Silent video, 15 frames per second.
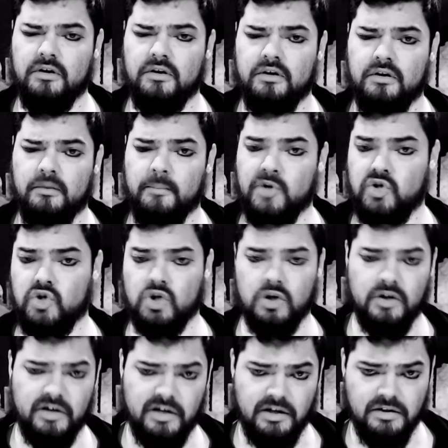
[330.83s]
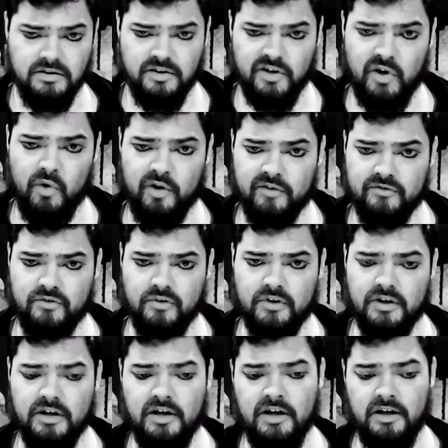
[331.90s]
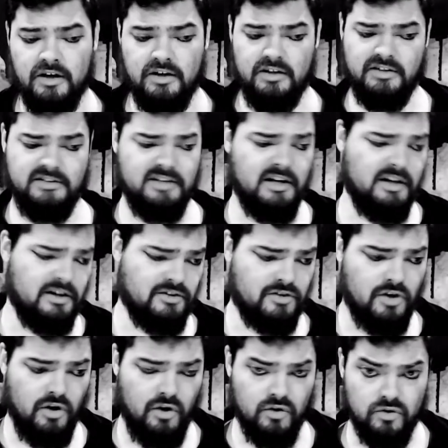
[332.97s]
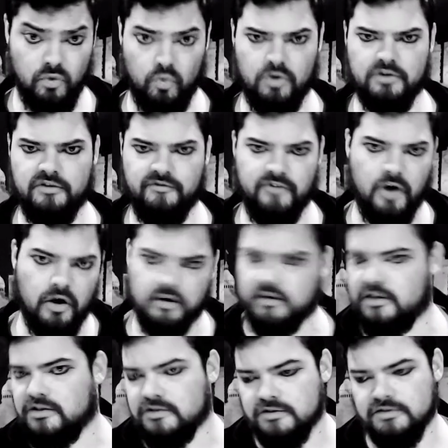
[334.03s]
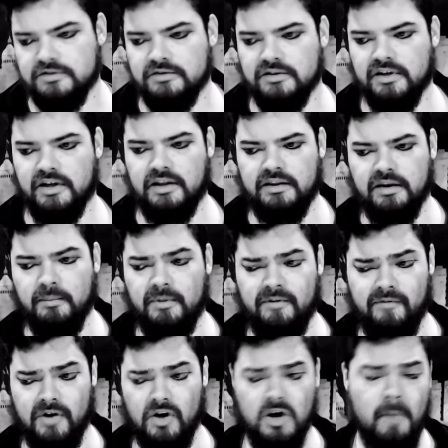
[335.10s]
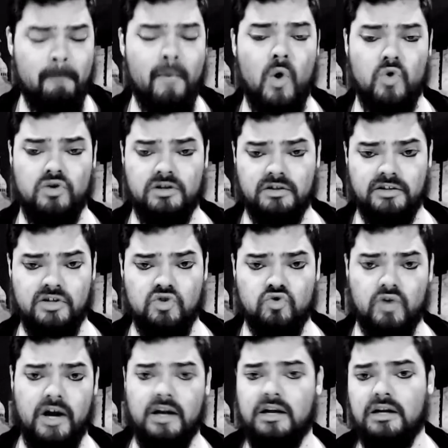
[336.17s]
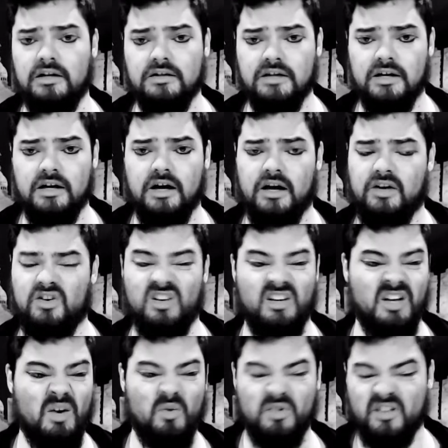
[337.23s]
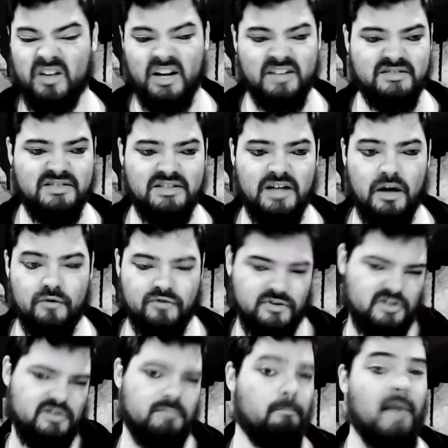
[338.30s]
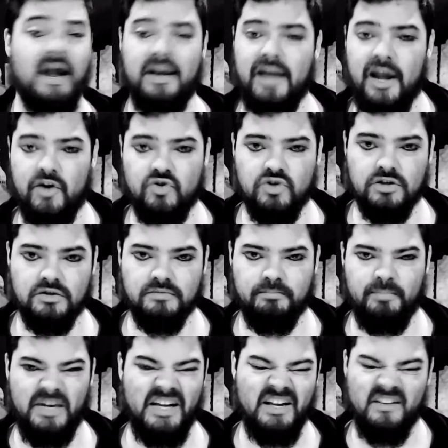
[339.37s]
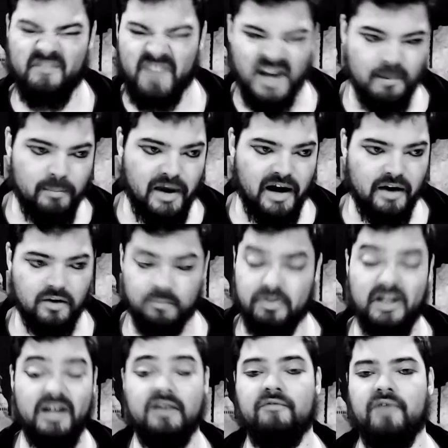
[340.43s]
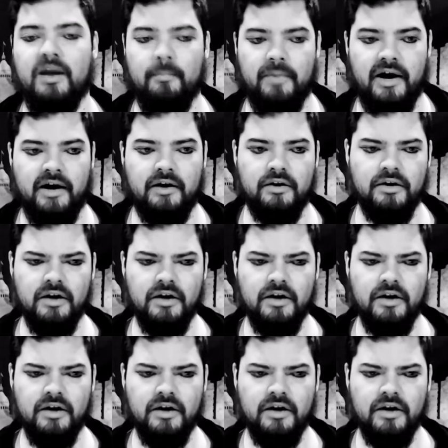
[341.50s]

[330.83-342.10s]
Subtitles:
maturity you're going for. The setting is called the World of Darkness. It could be very emotionally draining. You could deal with a lot of stuff just by nature. Being a vampire or playing a vampire